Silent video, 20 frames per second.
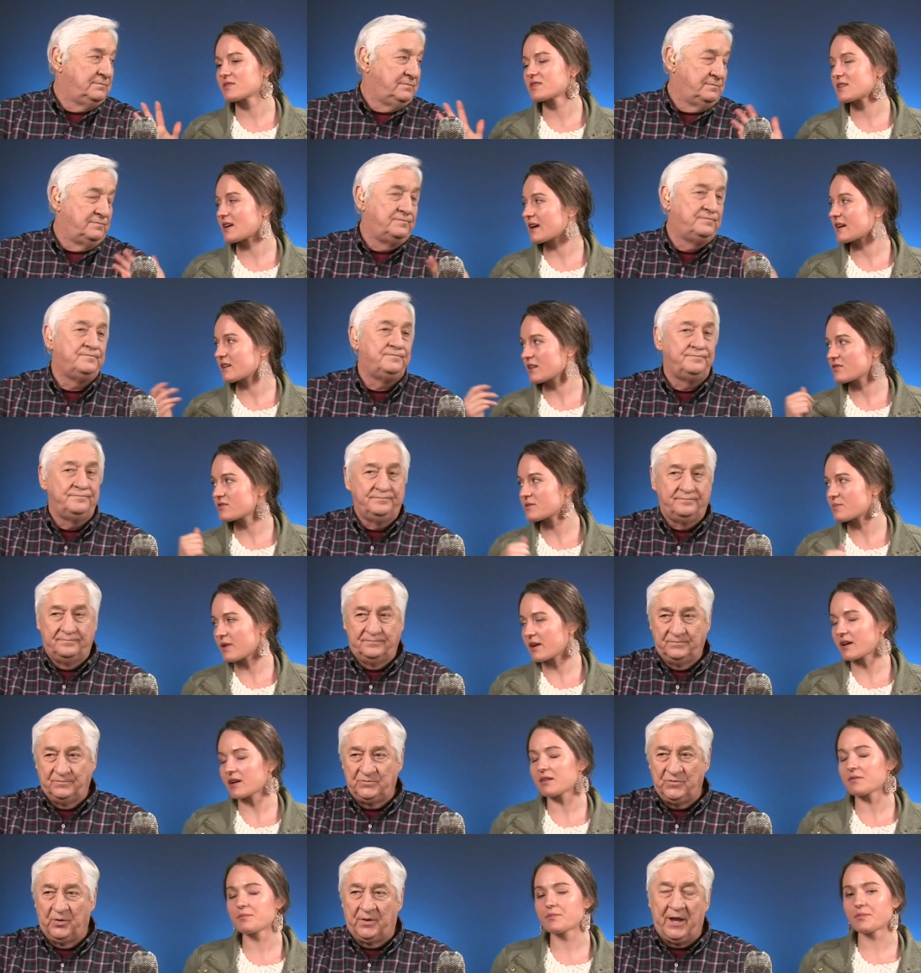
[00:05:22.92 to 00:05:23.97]
Speaker 1: was diagnosed
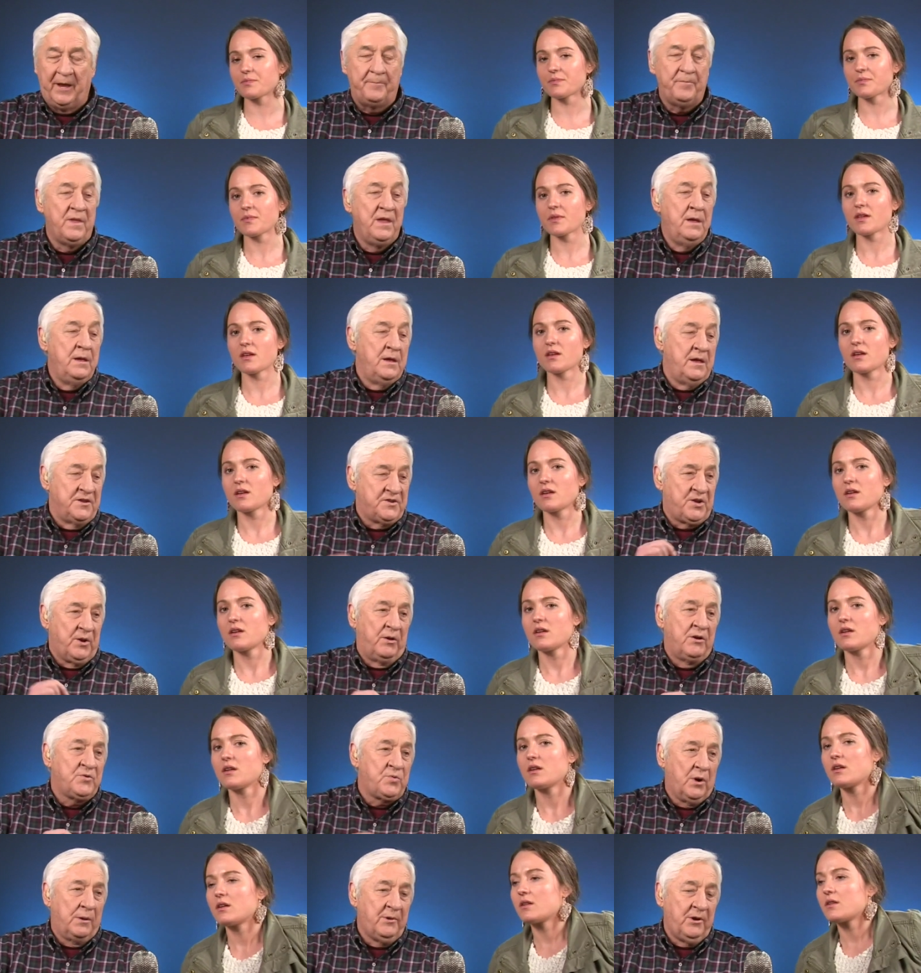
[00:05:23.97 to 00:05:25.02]
by a. Okay.
Speaker 2: And so
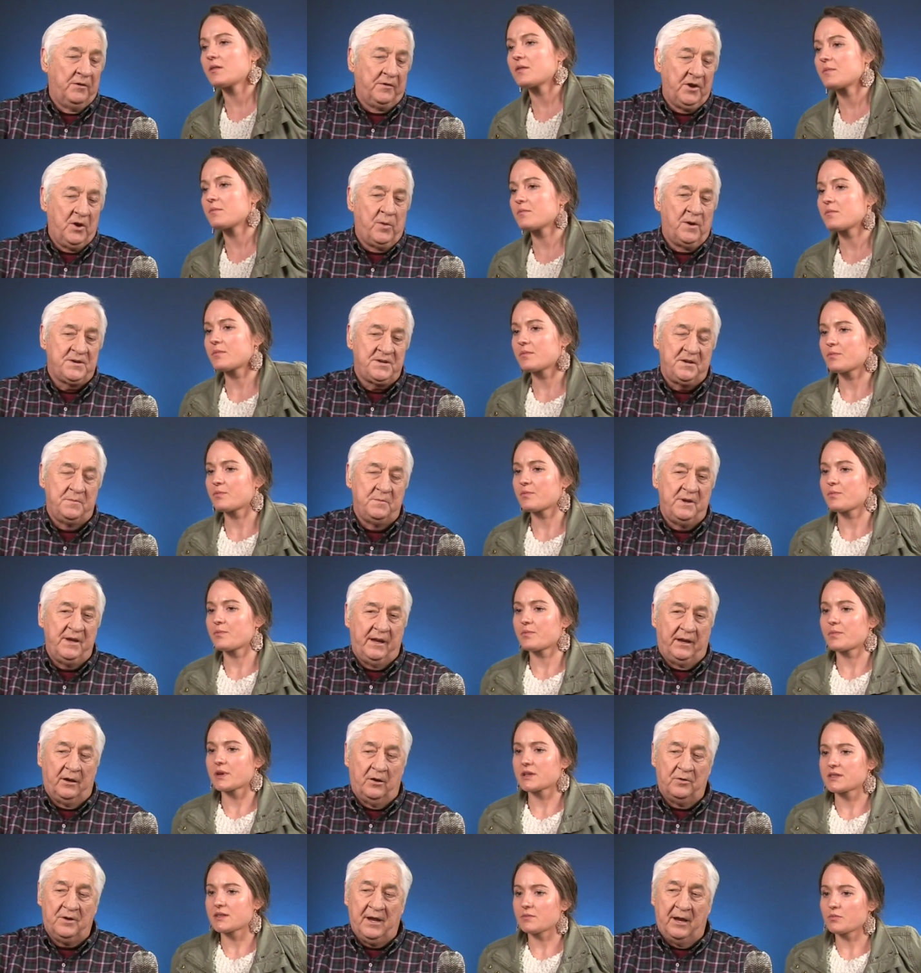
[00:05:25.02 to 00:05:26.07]
here's what I'm hearing the question
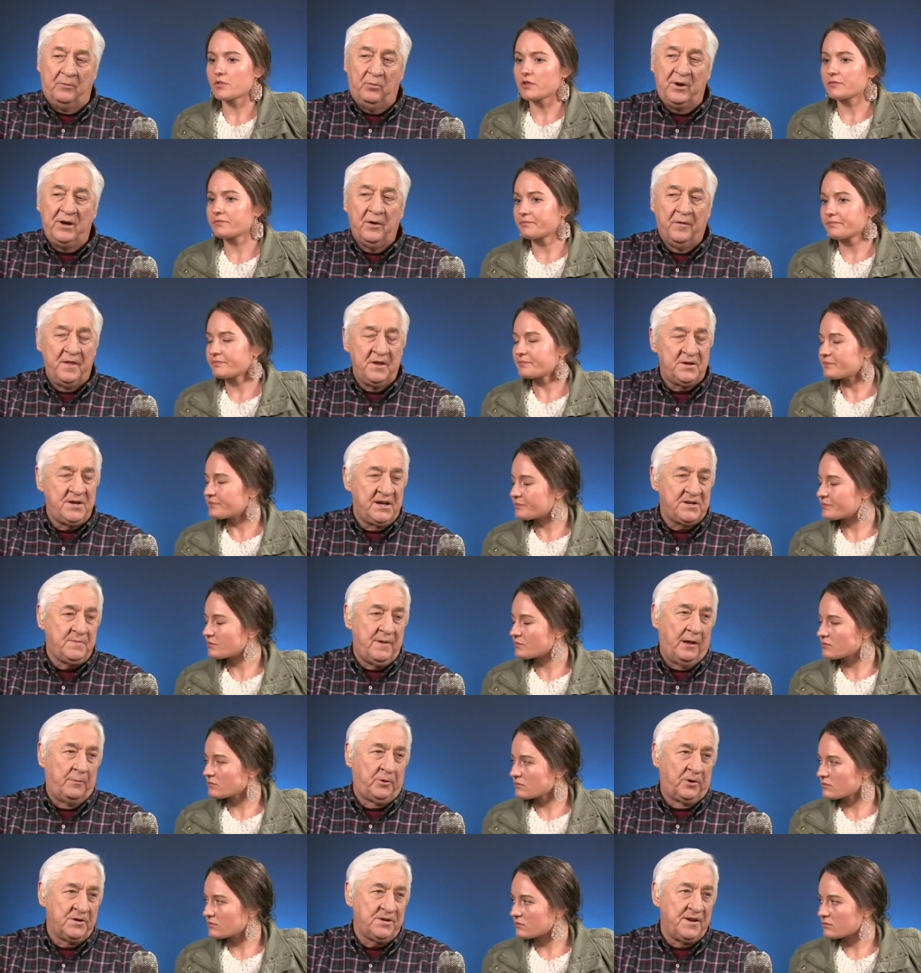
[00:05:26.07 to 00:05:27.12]
being. Okay, someone. we know that she has
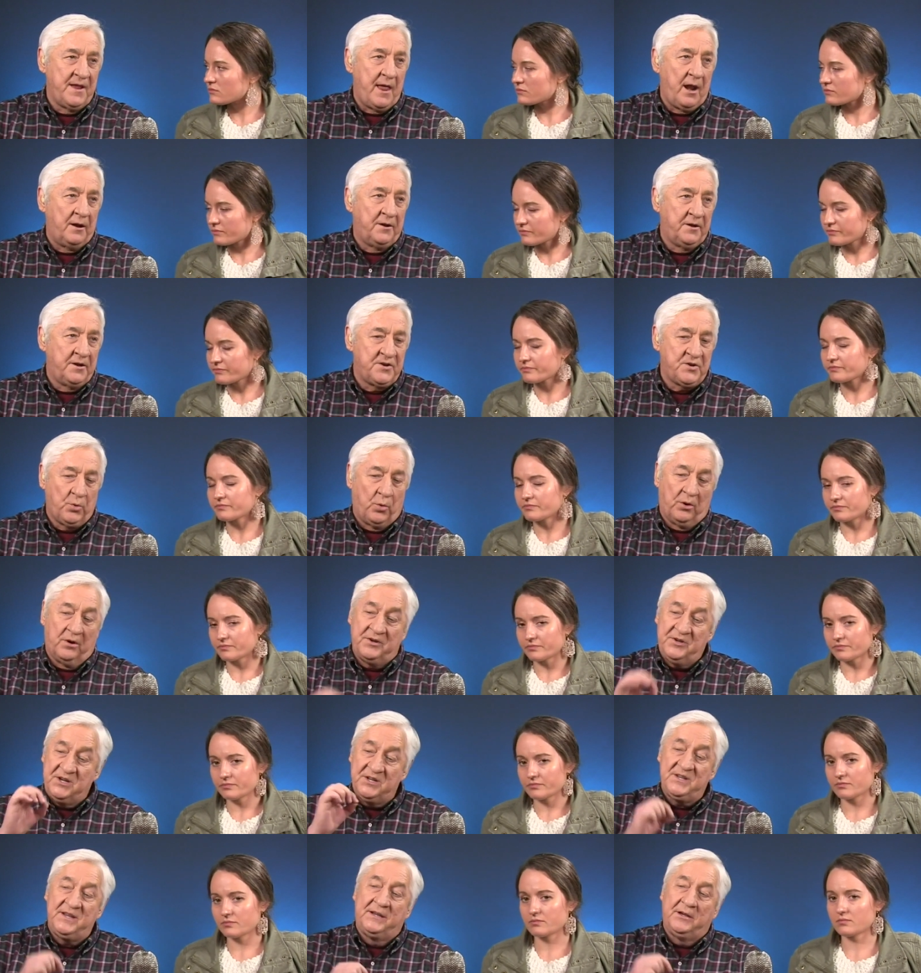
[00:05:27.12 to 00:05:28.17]
mild personality disorder.
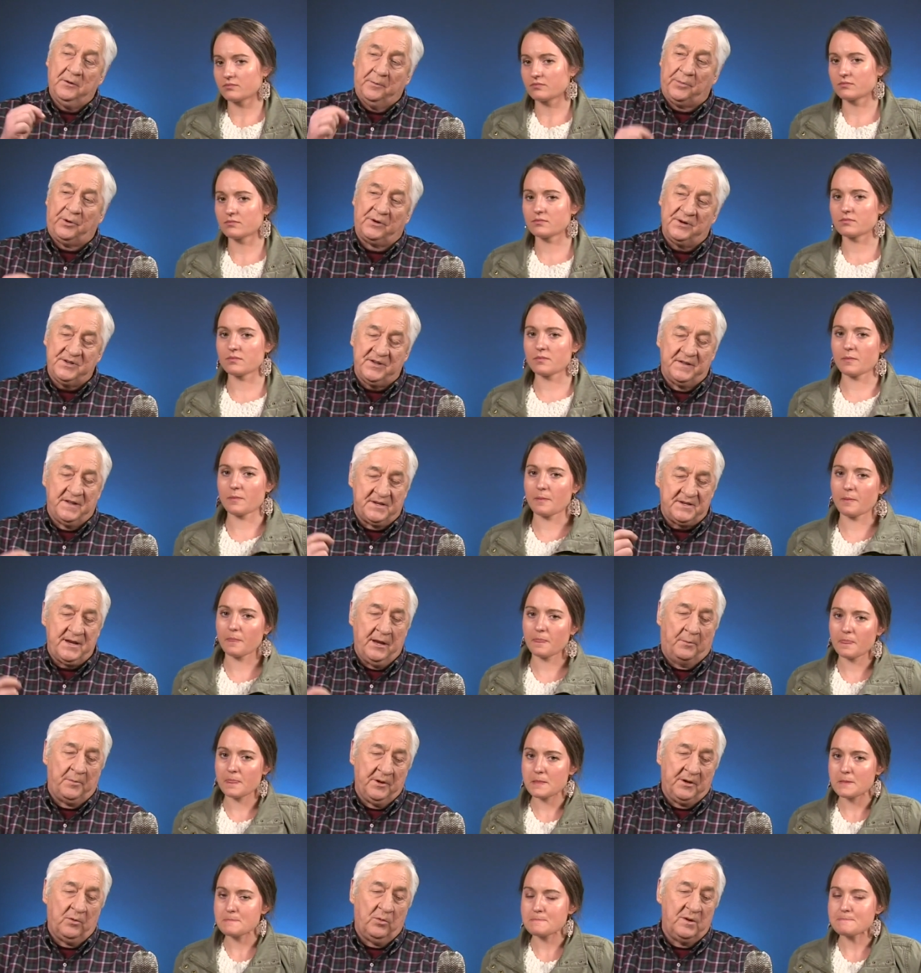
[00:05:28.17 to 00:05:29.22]
Mm-hmm. She's seeing a person that's
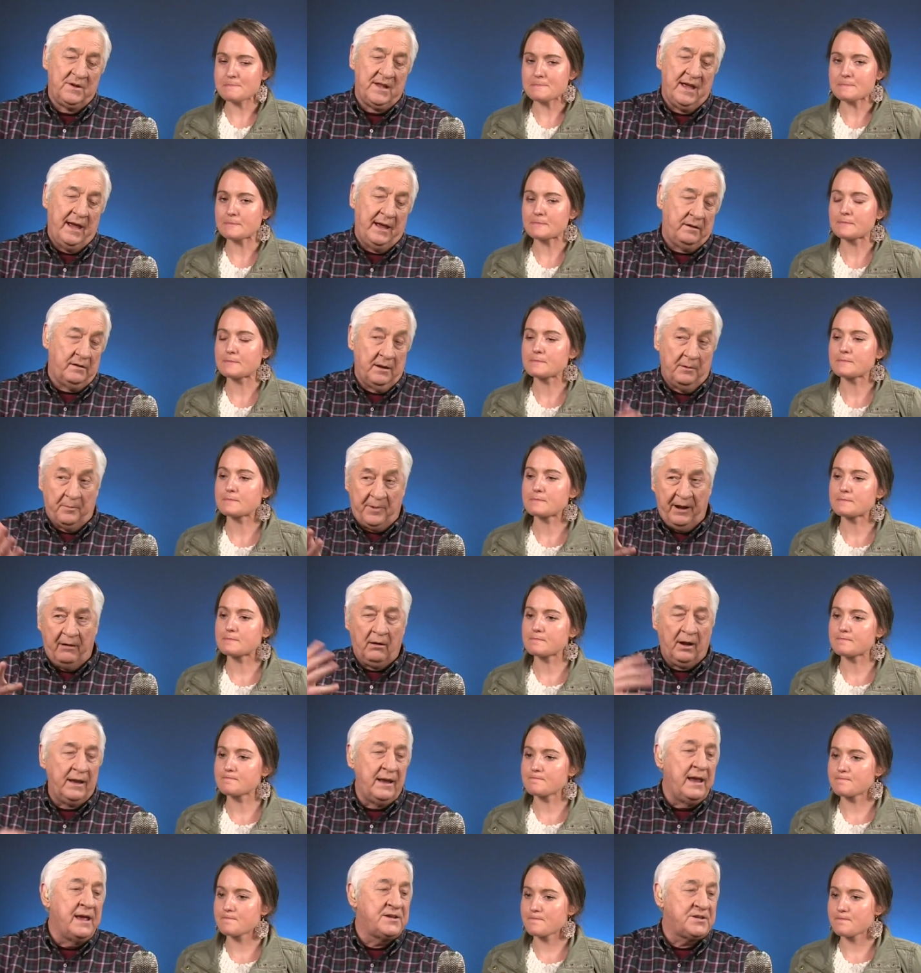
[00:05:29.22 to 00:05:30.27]
helping her with that, and
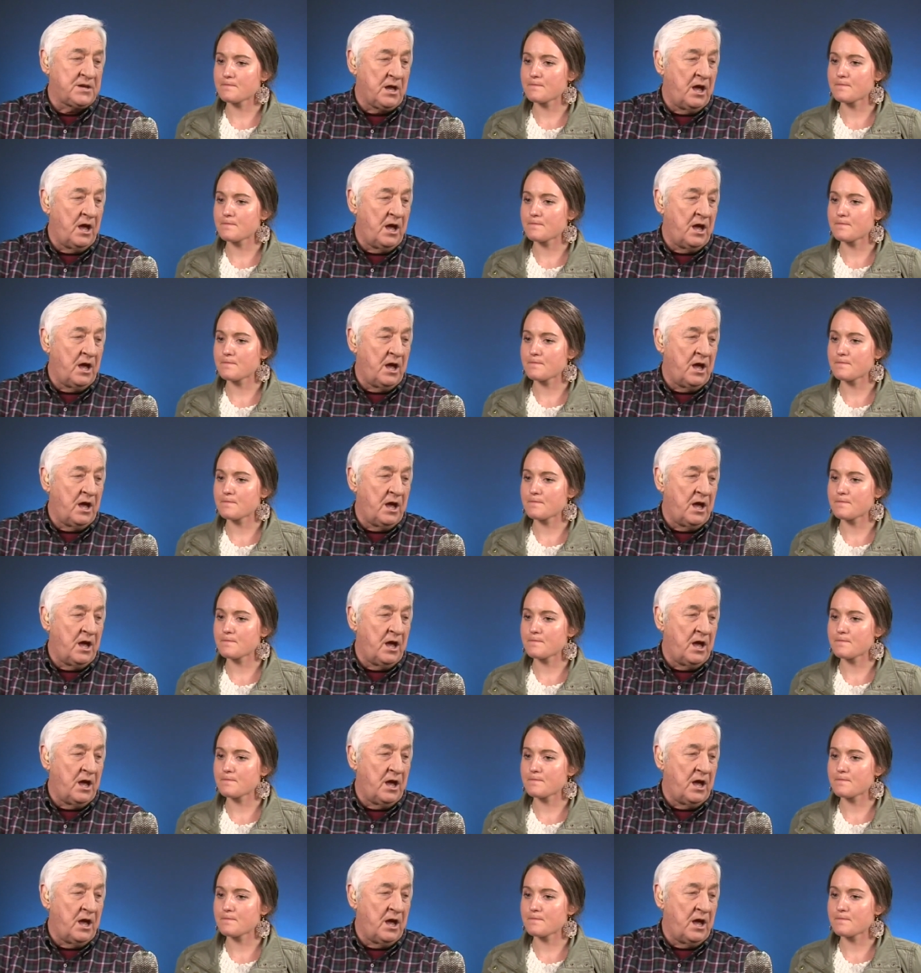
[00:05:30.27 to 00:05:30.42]
apparently he has